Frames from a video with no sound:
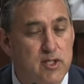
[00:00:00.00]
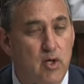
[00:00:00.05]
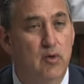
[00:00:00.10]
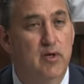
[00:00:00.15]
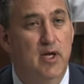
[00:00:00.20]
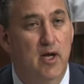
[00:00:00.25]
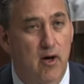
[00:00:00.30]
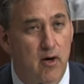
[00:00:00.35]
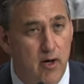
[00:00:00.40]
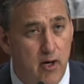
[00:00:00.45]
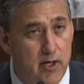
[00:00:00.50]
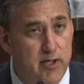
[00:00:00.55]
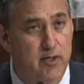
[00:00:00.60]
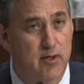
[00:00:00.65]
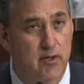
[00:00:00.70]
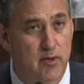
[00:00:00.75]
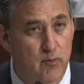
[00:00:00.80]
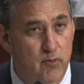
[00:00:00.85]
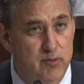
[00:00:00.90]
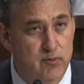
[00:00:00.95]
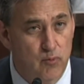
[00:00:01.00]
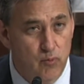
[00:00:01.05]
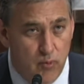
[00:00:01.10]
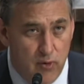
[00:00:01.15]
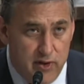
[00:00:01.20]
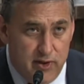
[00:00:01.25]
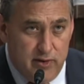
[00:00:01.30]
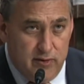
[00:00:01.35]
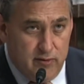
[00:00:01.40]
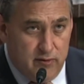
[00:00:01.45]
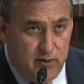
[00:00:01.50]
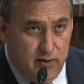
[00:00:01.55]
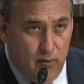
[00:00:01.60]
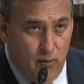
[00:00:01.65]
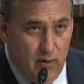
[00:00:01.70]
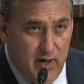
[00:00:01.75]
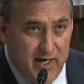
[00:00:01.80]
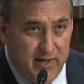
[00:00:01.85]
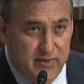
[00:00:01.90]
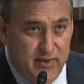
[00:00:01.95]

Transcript: So were you correct?